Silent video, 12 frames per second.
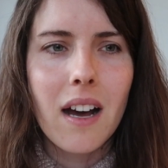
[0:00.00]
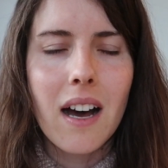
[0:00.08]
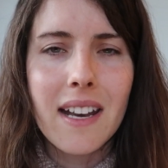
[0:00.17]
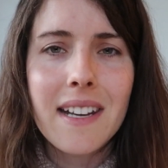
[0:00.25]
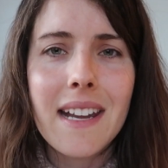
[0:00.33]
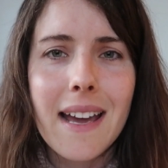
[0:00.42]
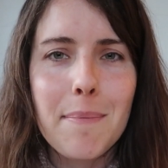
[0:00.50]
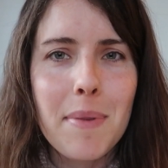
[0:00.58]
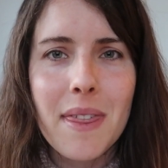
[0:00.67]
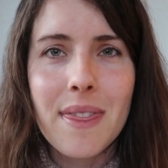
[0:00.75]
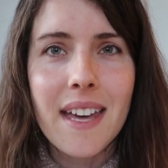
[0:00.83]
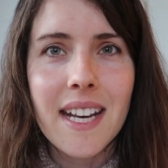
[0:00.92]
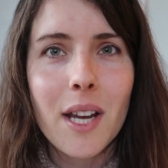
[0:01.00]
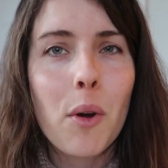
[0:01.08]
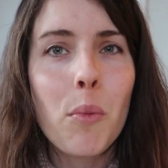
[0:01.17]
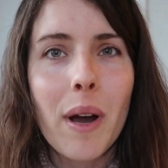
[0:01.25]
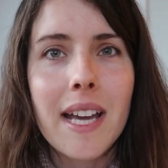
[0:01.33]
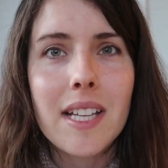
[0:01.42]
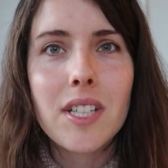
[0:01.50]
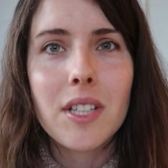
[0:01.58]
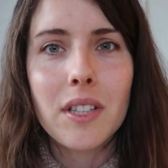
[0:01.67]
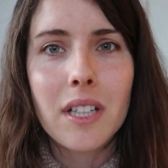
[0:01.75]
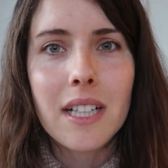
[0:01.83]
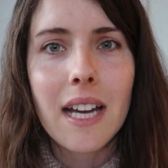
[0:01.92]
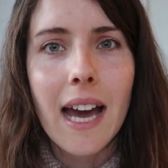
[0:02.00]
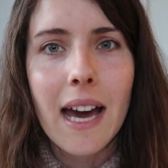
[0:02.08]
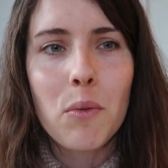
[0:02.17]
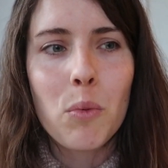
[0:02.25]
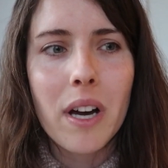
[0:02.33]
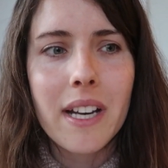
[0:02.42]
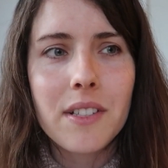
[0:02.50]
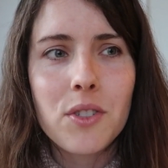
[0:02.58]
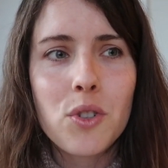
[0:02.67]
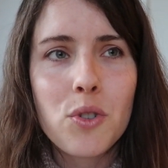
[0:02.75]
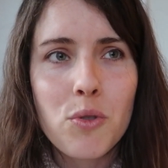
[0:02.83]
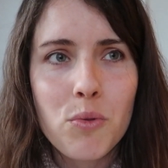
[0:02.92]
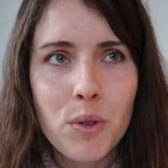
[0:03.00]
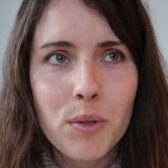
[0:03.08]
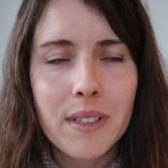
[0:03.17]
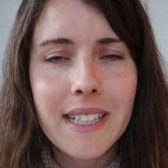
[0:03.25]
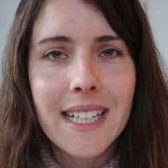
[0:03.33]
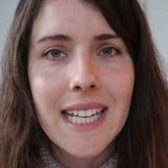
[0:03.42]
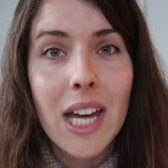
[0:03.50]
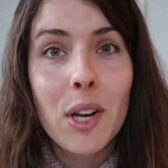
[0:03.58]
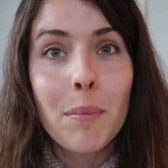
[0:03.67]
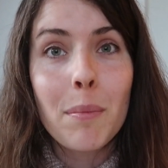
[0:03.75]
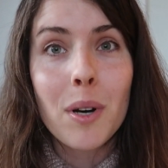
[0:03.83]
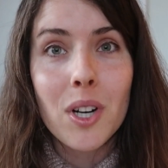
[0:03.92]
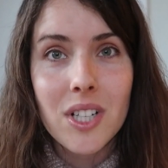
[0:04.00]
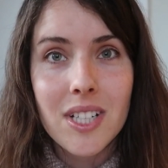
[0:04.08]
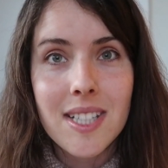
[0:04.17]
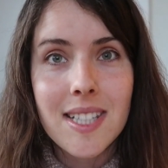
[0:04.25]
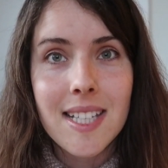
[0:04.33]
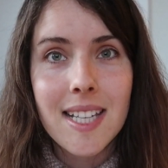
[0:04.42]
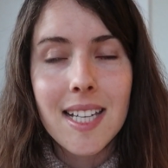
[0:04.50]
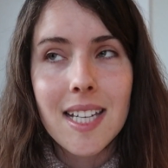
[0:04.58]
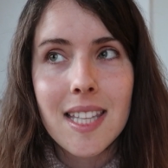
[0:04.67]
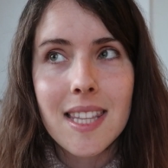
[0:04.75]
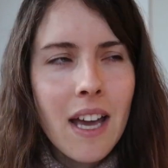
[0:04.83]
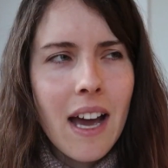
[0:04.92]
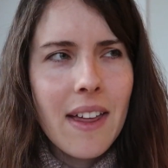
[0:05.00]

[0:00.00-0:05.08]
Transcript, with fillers: unempathetic way to look at what is truly an emergency.